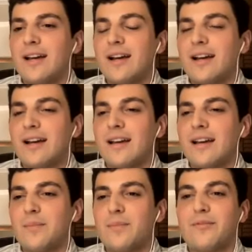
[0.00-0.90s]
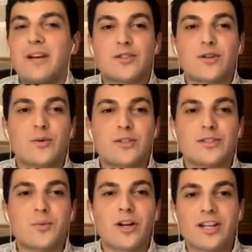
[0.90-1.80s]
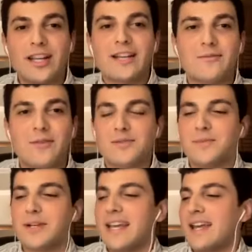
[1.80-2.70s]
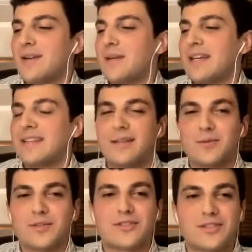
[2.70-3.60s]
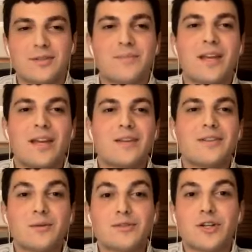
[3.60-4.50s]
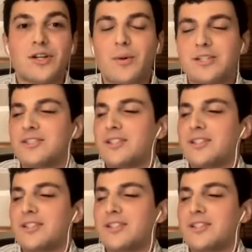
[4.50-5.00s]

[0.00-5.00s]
a professor who is working at Freshman Academy, and that was her question.